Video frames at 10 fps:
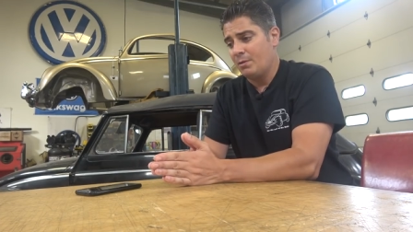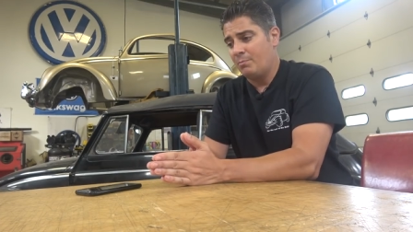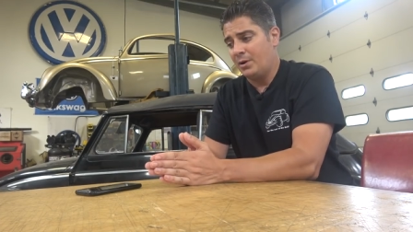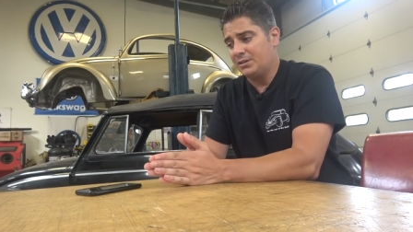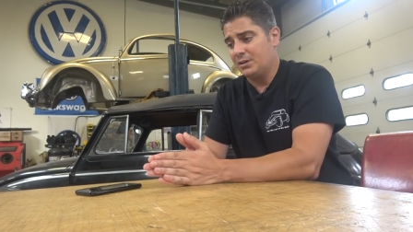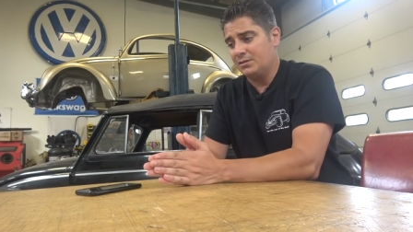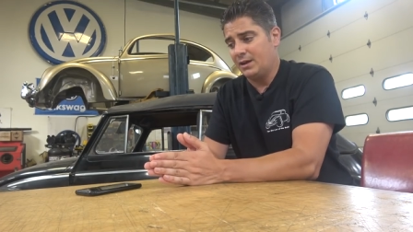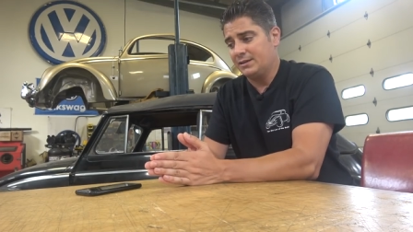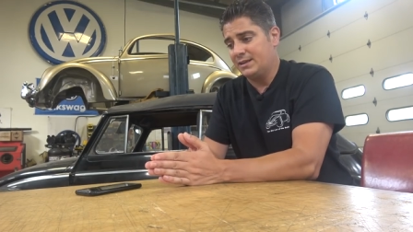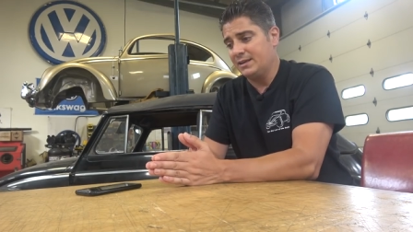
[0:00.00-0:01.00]
But
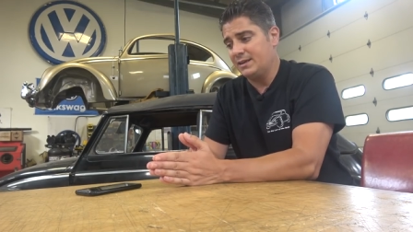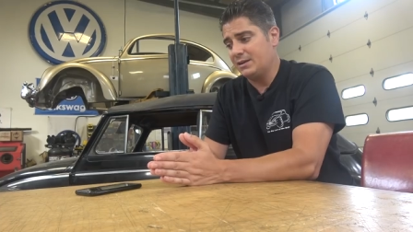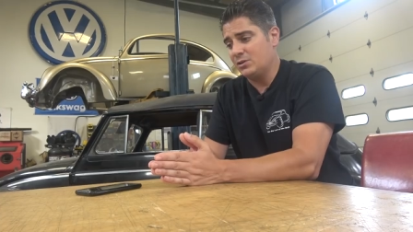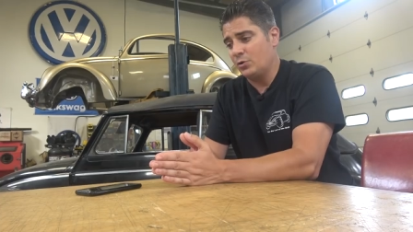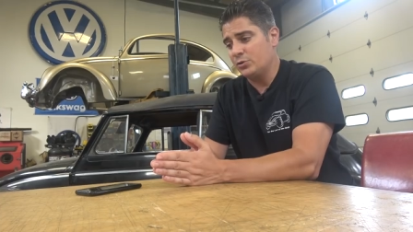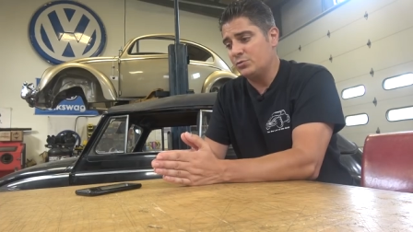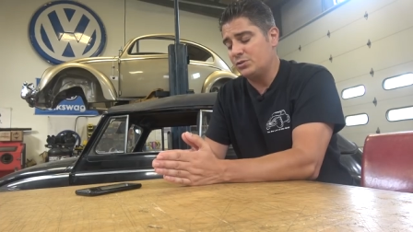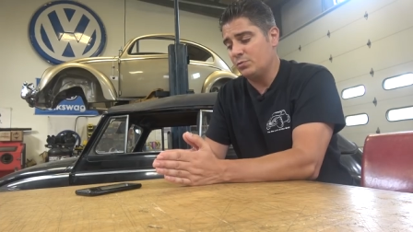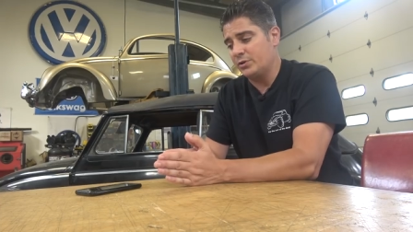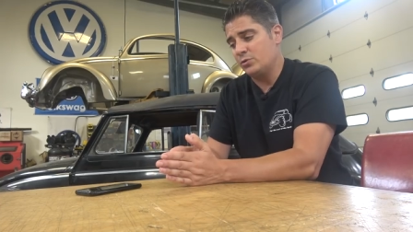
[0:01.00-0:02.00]
I think, you know,
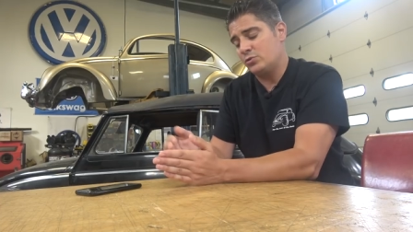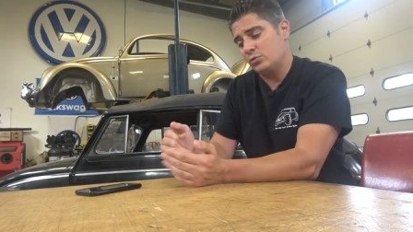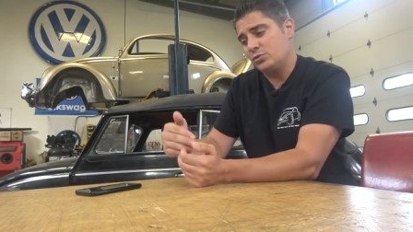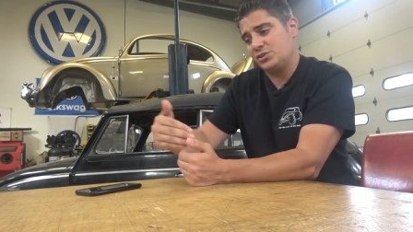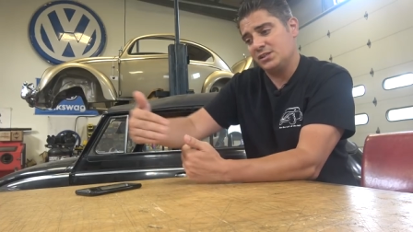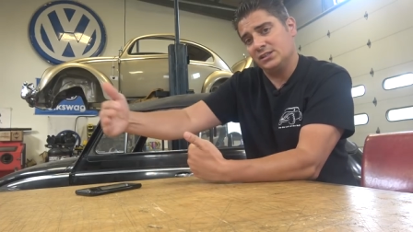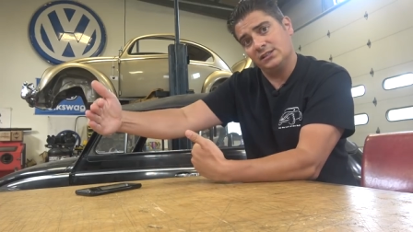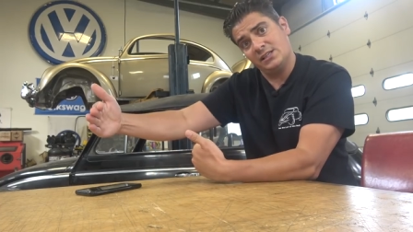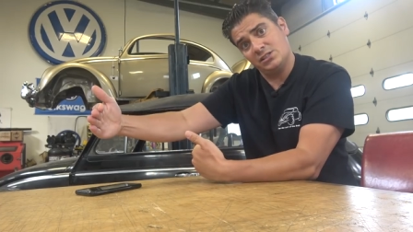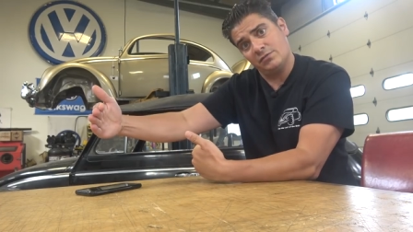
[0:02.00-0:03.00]
when you do see a
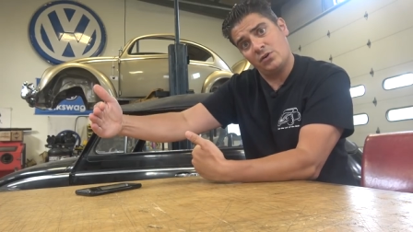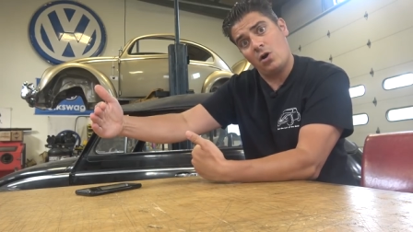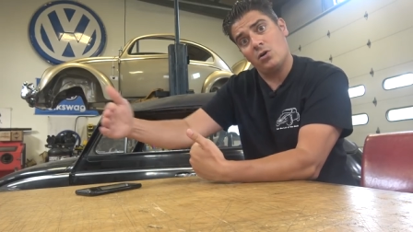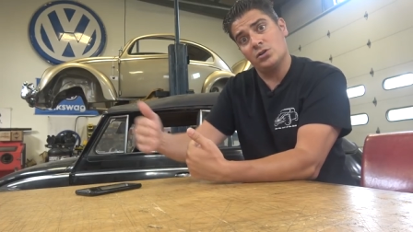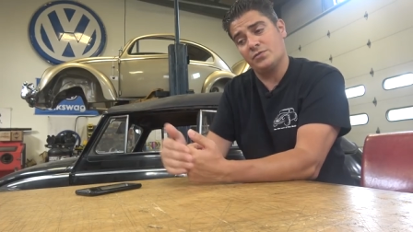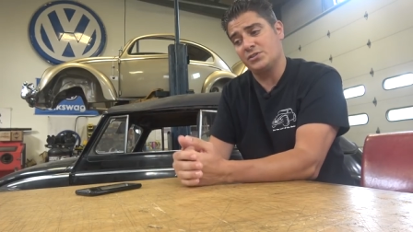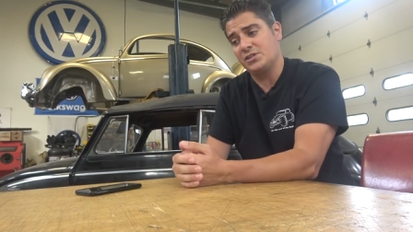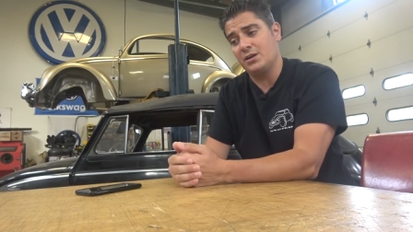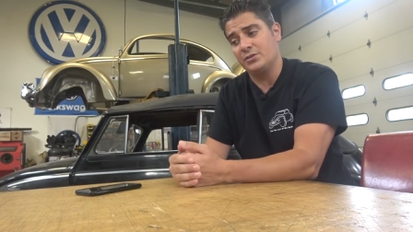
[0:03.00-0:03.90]
list of cars for sale,